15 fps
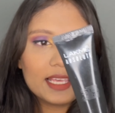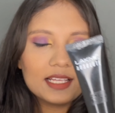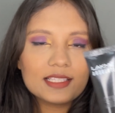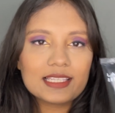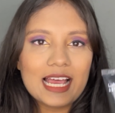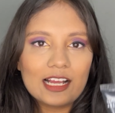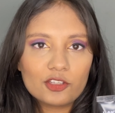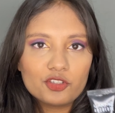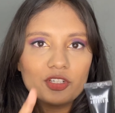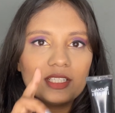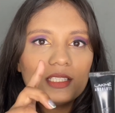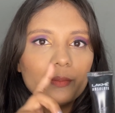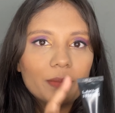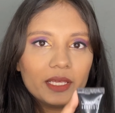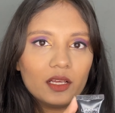It's
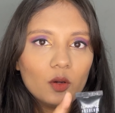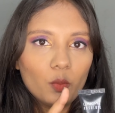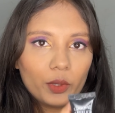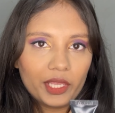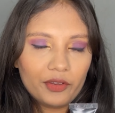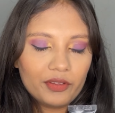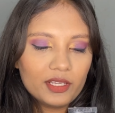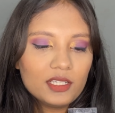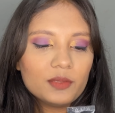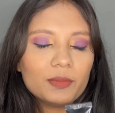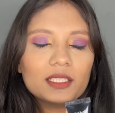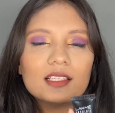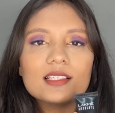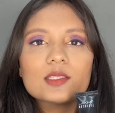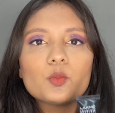actually the bigger variant,
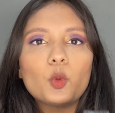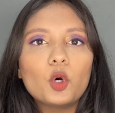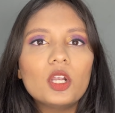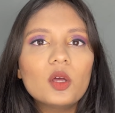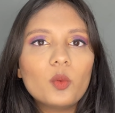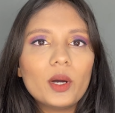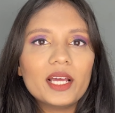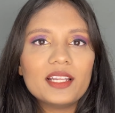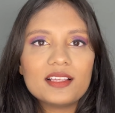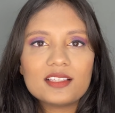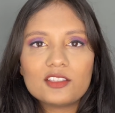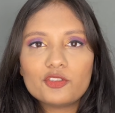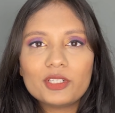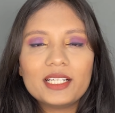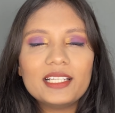but the smaller one
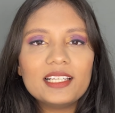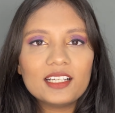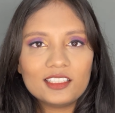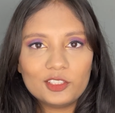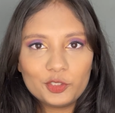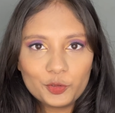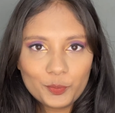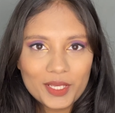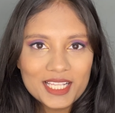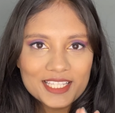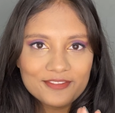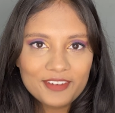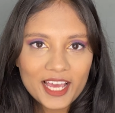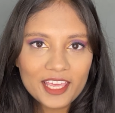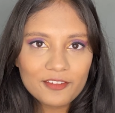is strictly under
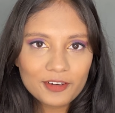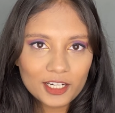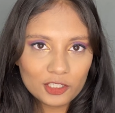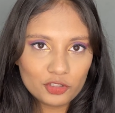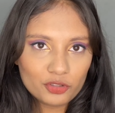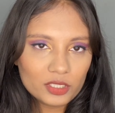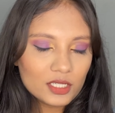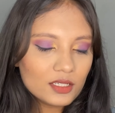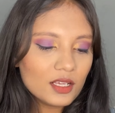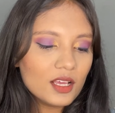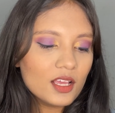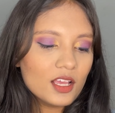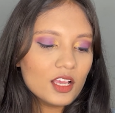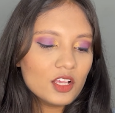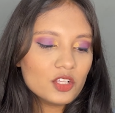rupees 500.
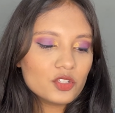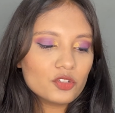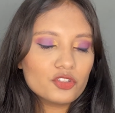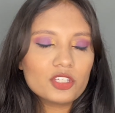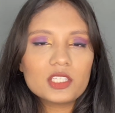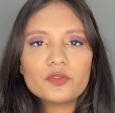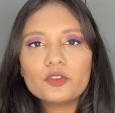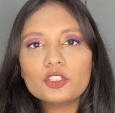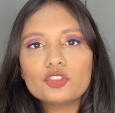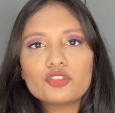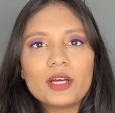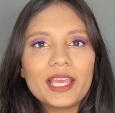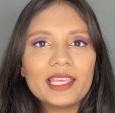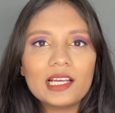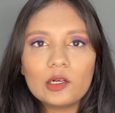So just for
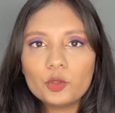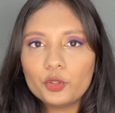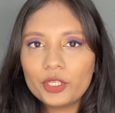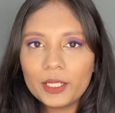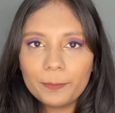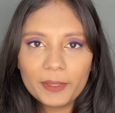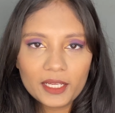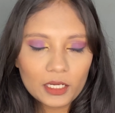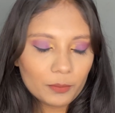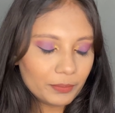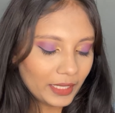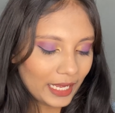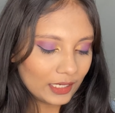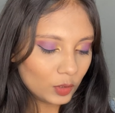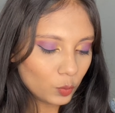trying out, you can pick
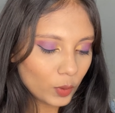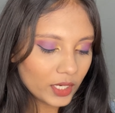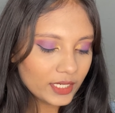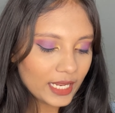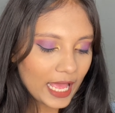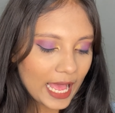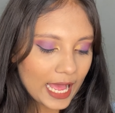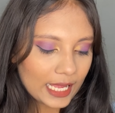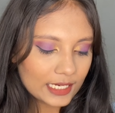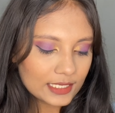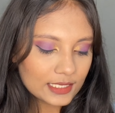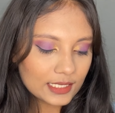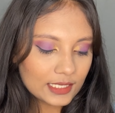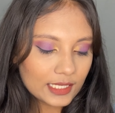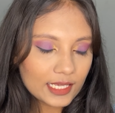up that one.
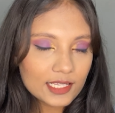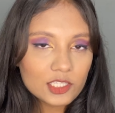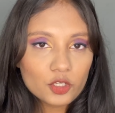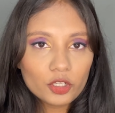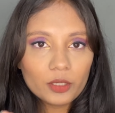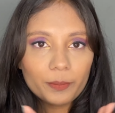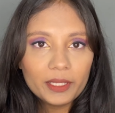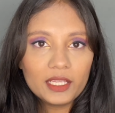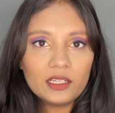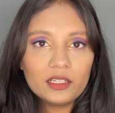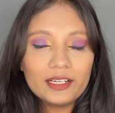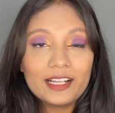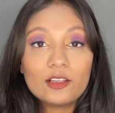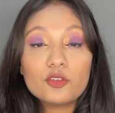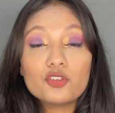And in case you're a
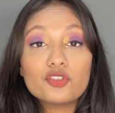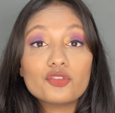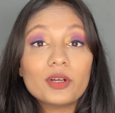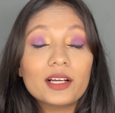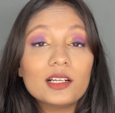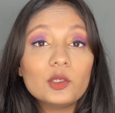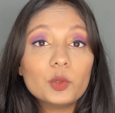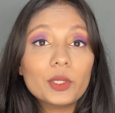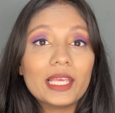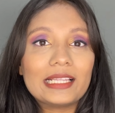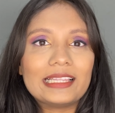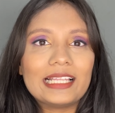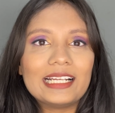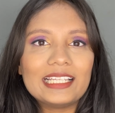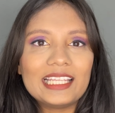beginner and you struggle to
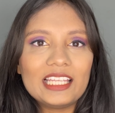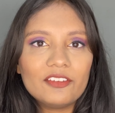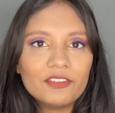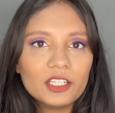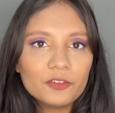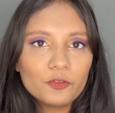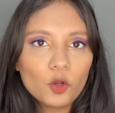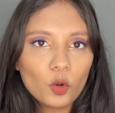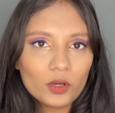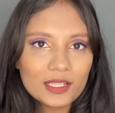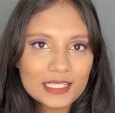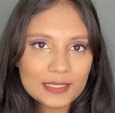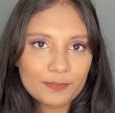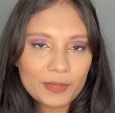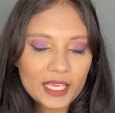get that even
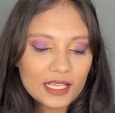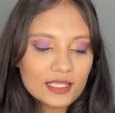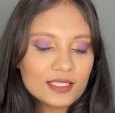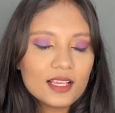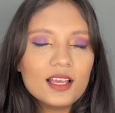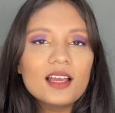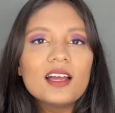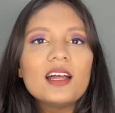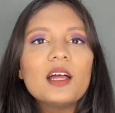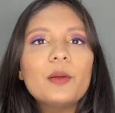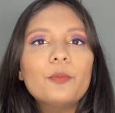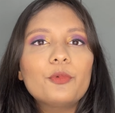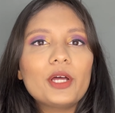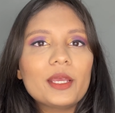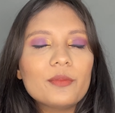flawless base,
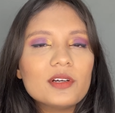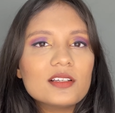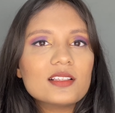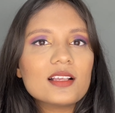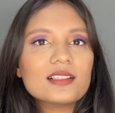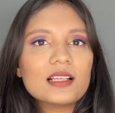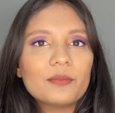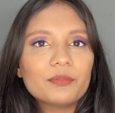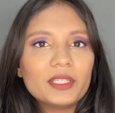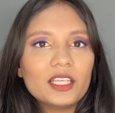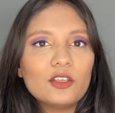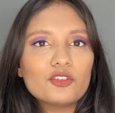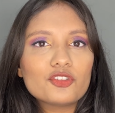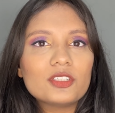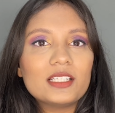primers are
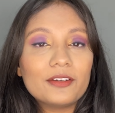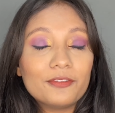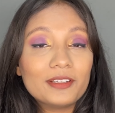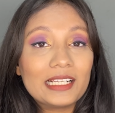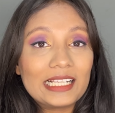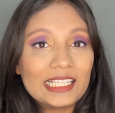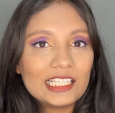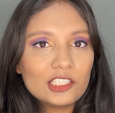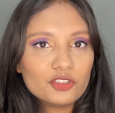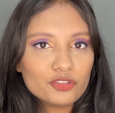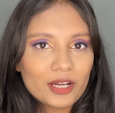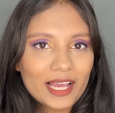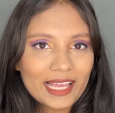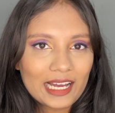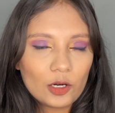something you should definitely
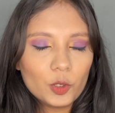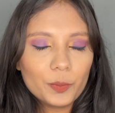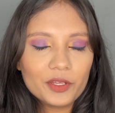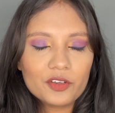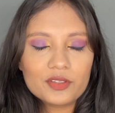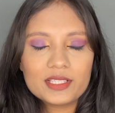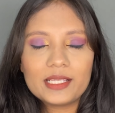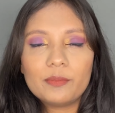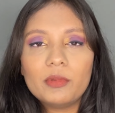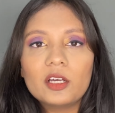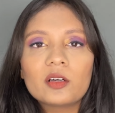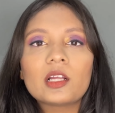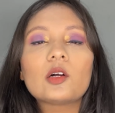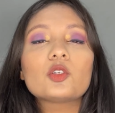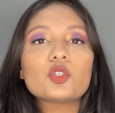try out because they
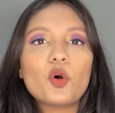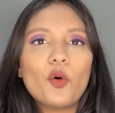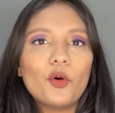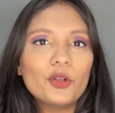blur out all